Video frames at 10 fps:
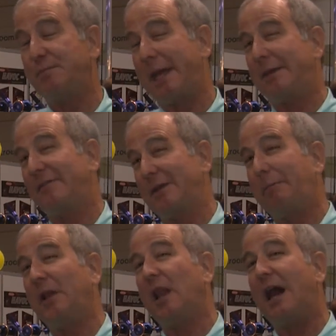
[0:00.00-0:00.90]
maybe even
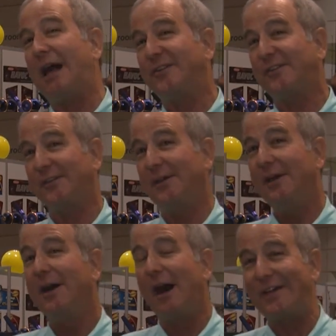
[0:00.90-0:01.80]
plus,
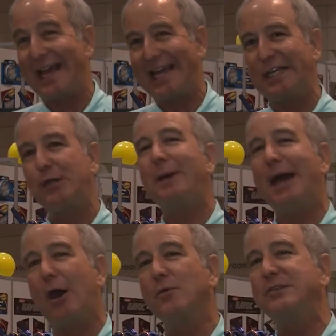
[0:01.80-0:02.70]
of
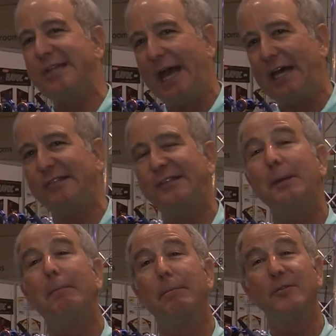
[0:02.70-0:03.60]
80-pound test
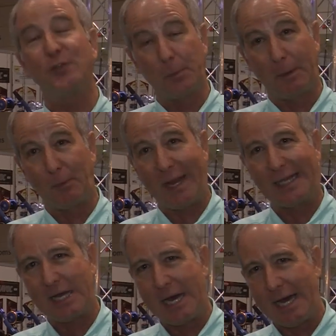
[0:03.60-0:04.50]
super
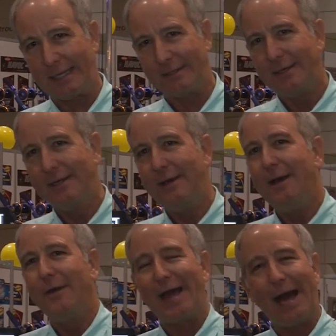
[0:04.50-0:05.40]
braid line.
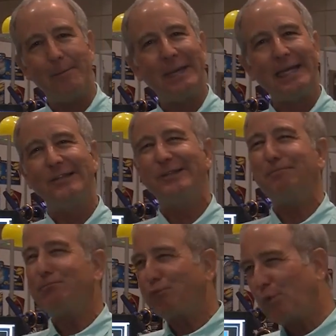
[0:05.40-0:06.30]
That means
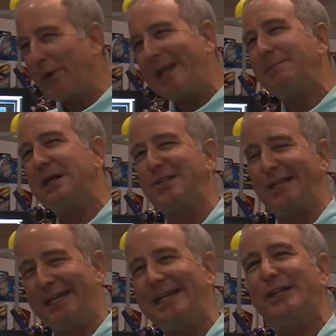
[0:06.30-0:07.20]
pretty much
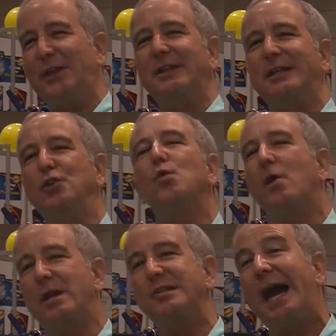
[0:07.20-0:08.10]
anything that you
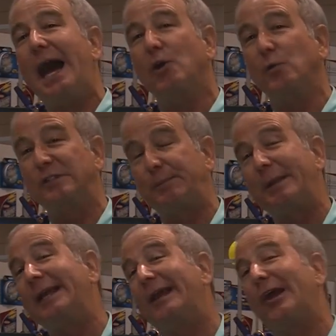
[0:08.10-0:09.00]
want to tackle with
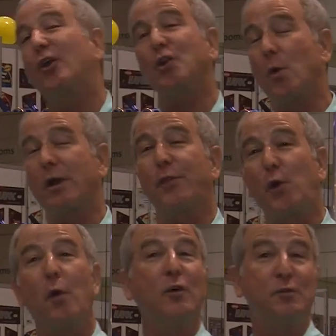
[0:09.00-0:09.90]
spinning gear. You want to
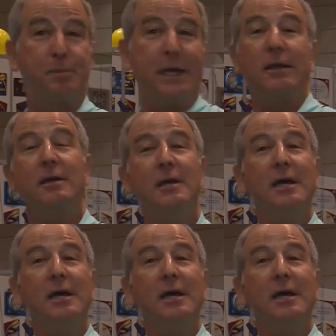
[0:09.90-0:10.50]
throw those big